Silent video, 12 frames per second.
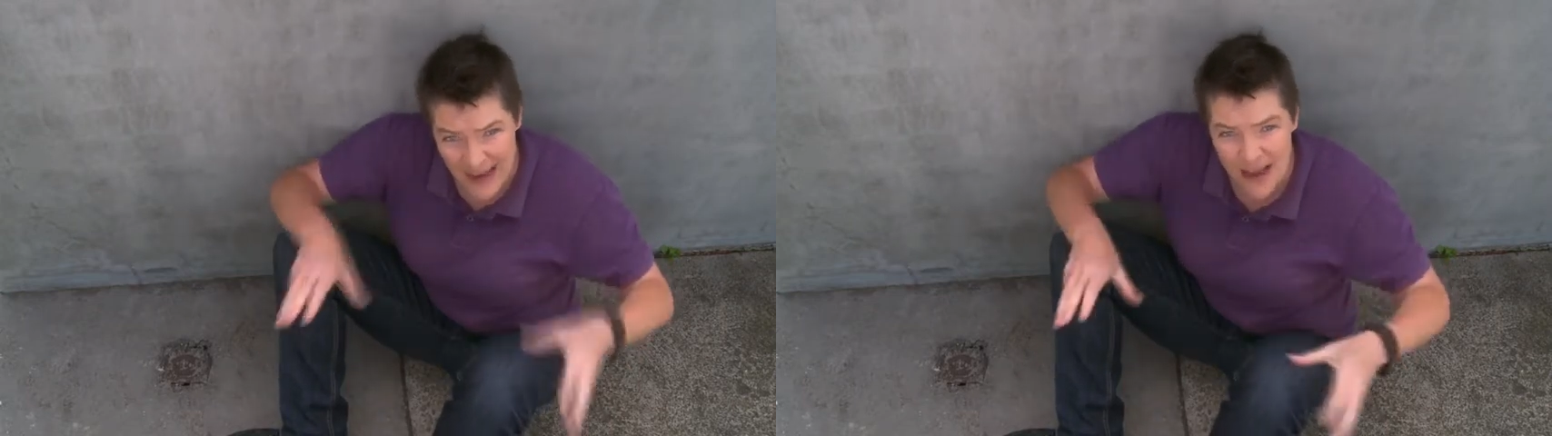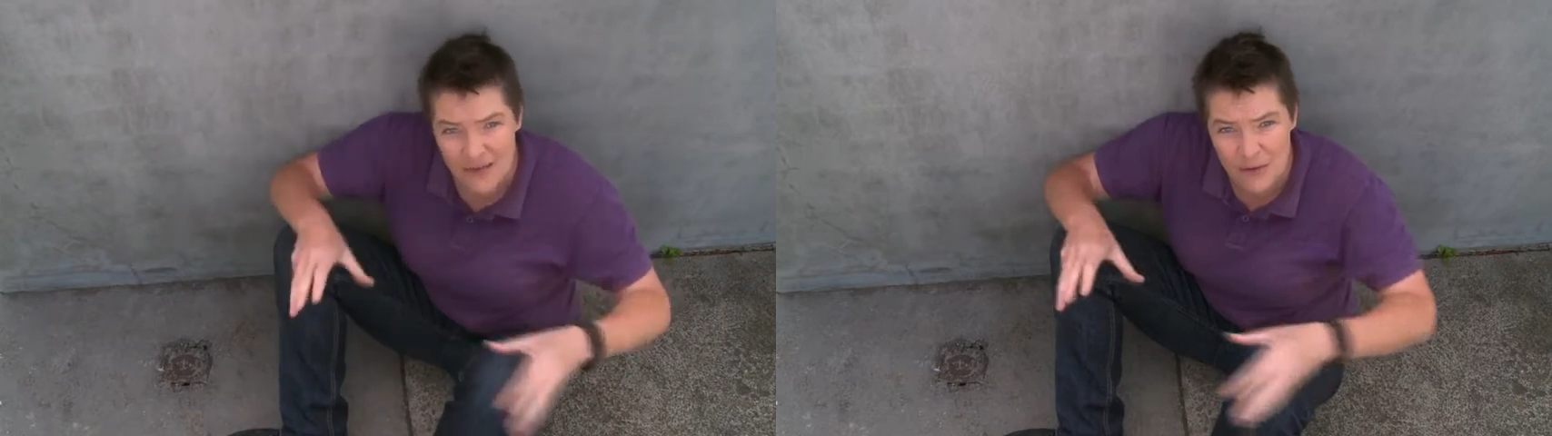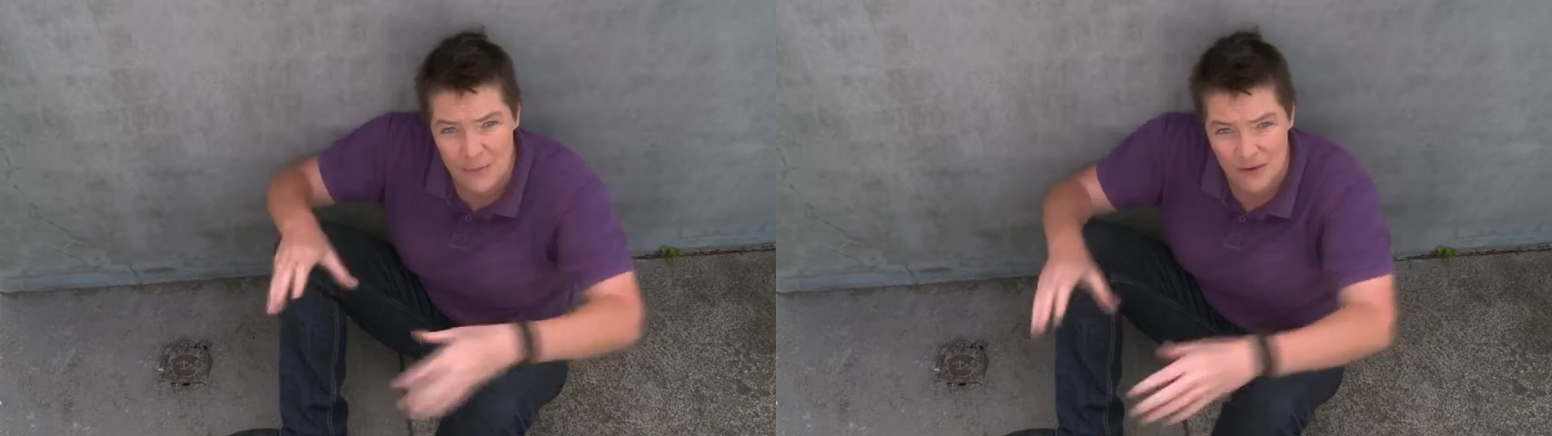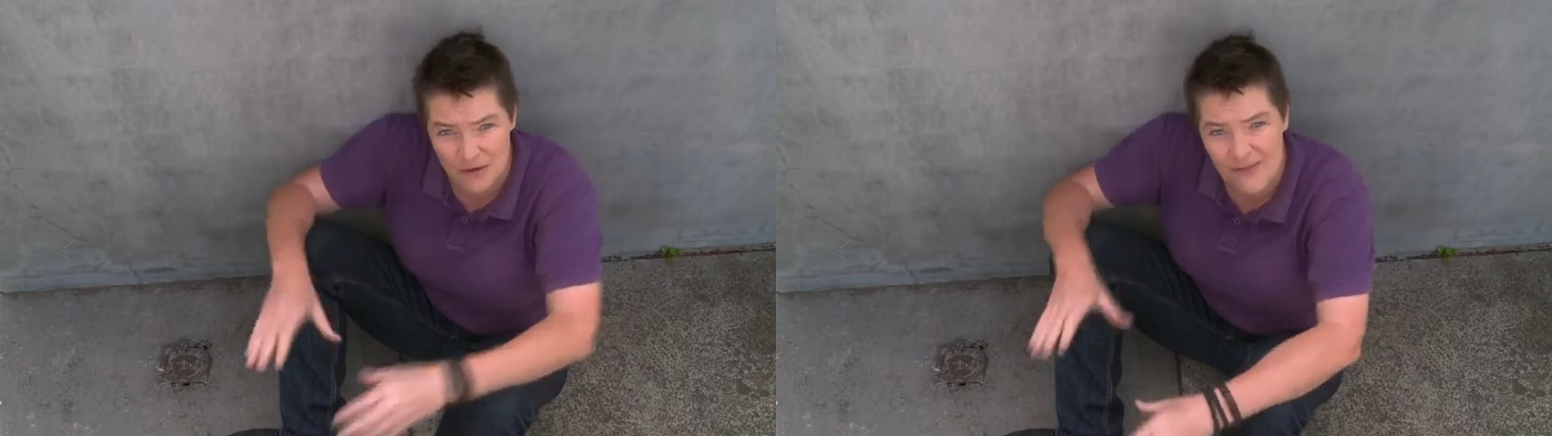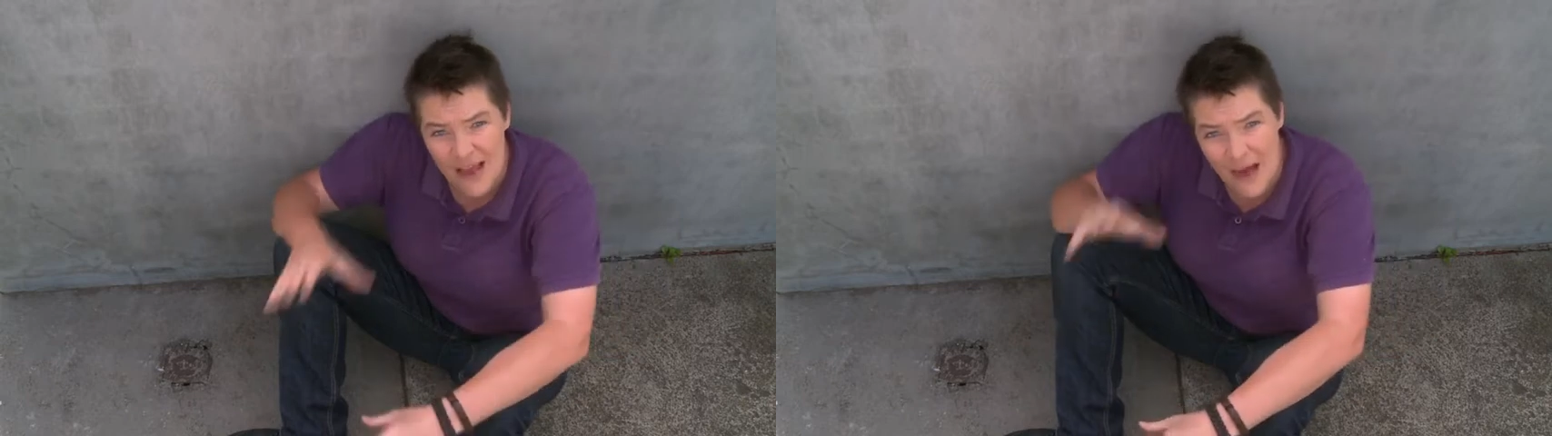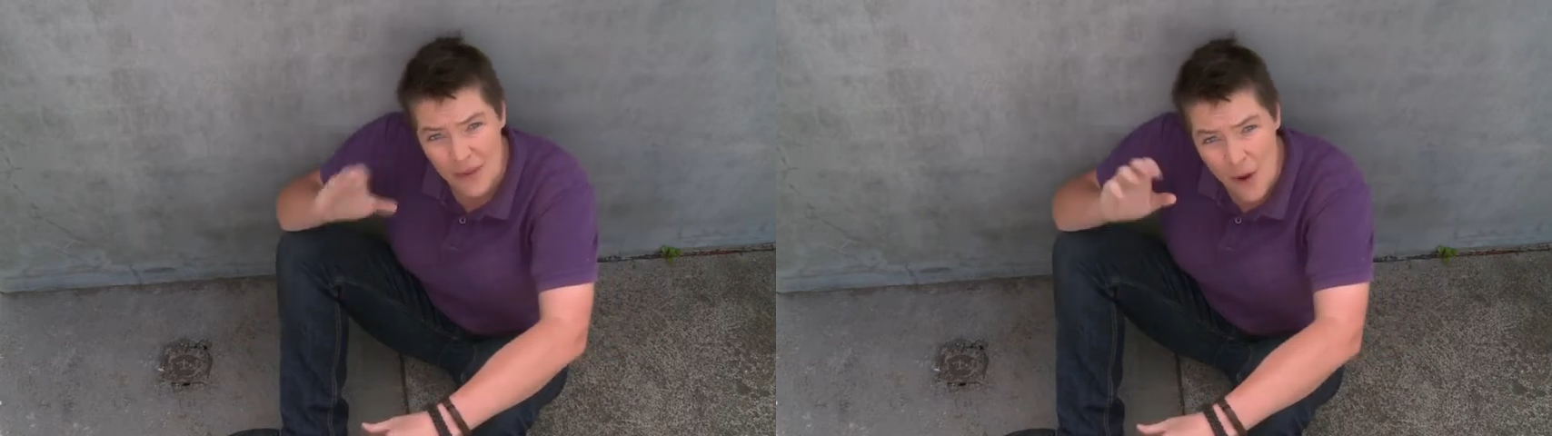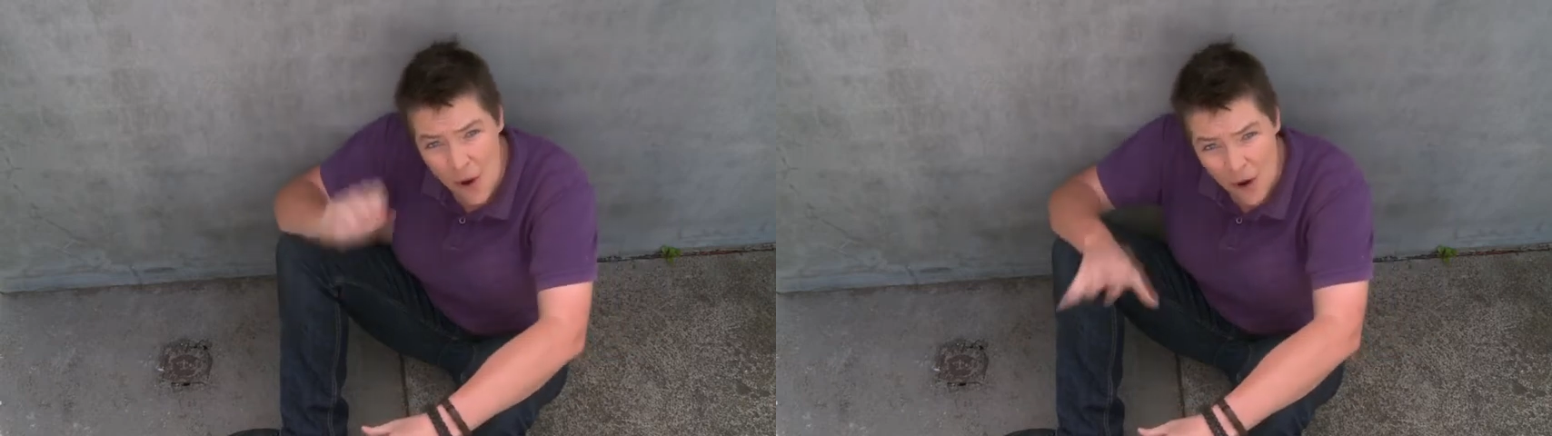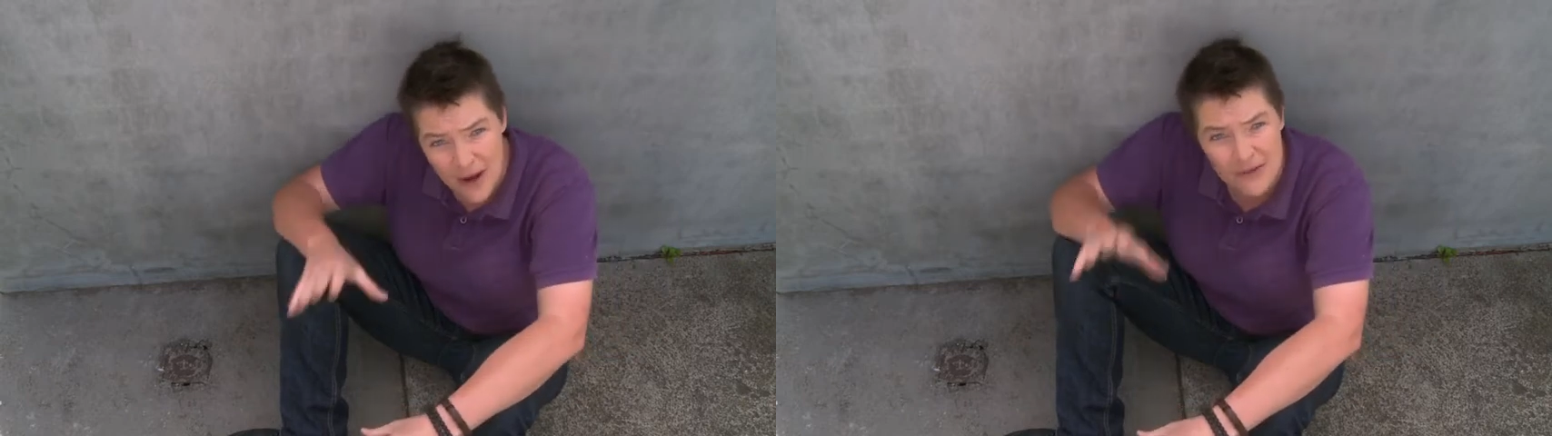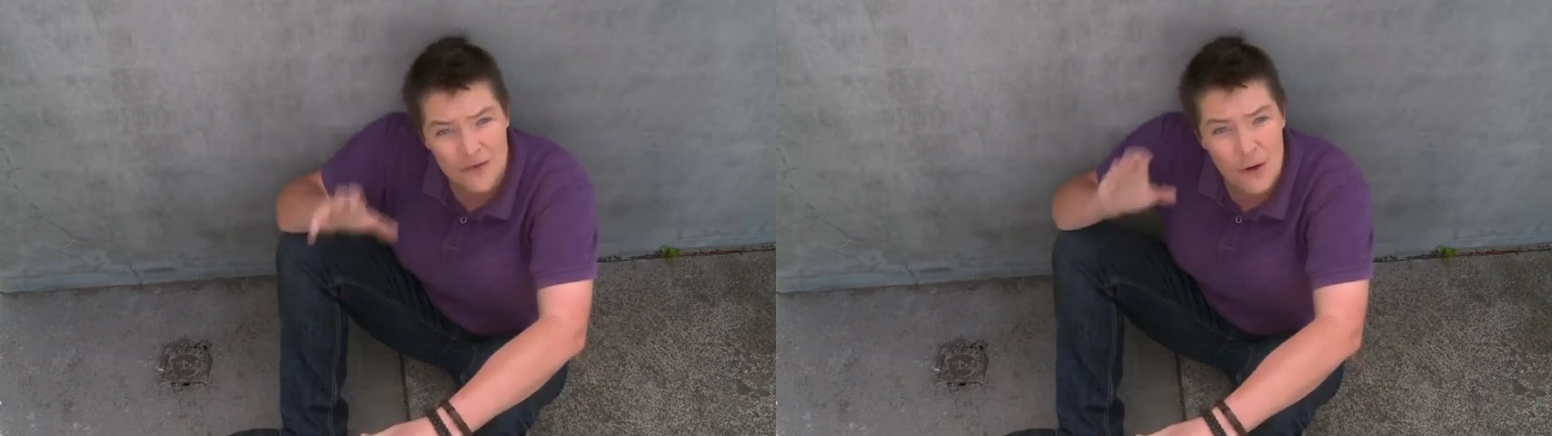gas emissions are the highest